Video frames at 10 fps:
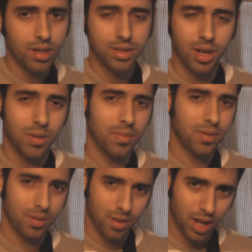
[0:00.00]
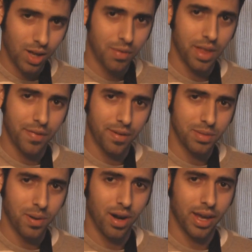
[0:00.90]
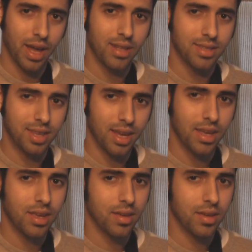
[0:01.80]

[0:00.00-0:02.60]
So I'll go over that first part again. It's D, A,